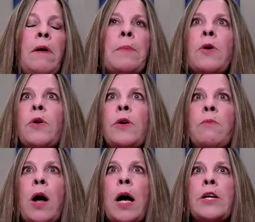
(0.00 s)
neighborhood
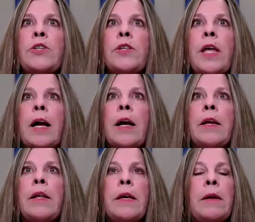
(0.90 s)
watch, that
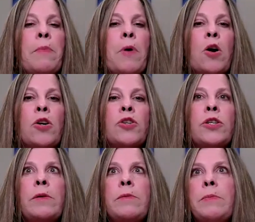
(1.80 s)
kind of thing,
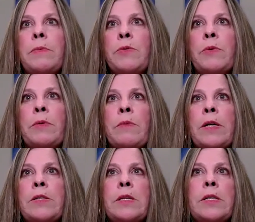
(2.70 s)
partnerships between
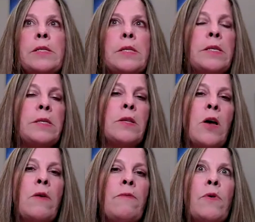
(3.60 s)
residences,
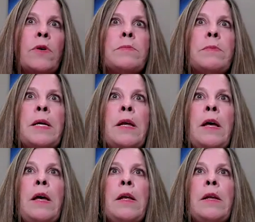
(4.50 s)
law enforcement,
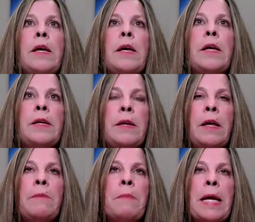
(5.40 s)
to
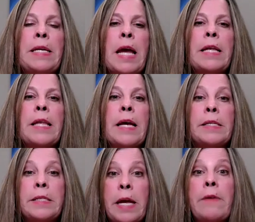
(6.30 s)
maintain
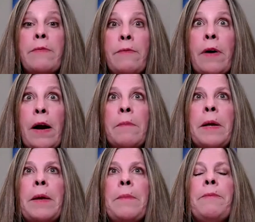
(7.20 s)
that safe
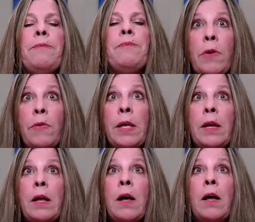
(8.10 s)
environment. So
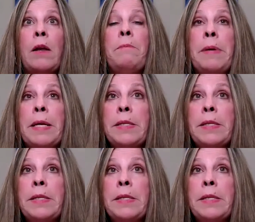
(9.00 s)
then on